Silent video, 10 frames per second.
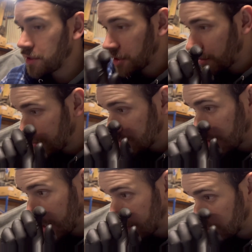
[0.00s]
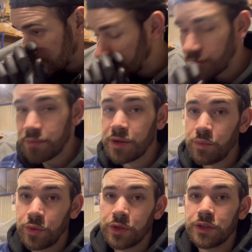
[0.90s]
a couple taps with something
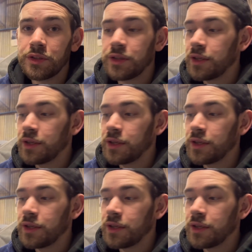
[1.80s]
wooden,